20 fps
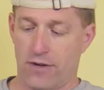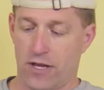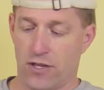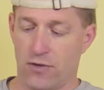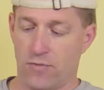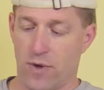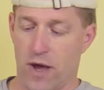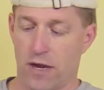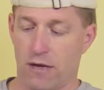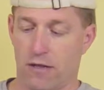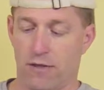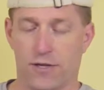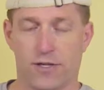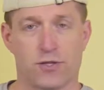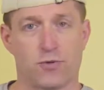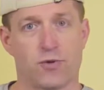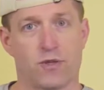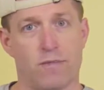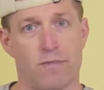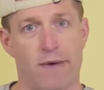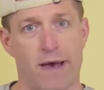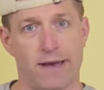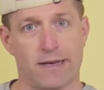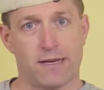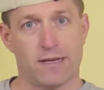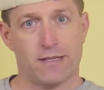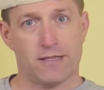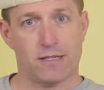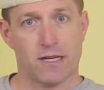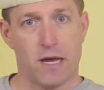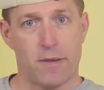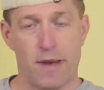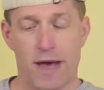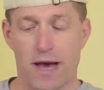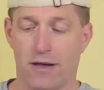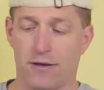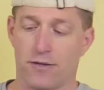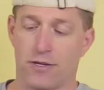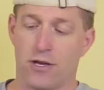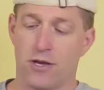another model of this where the magnet has come
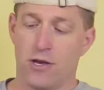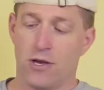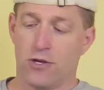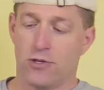out.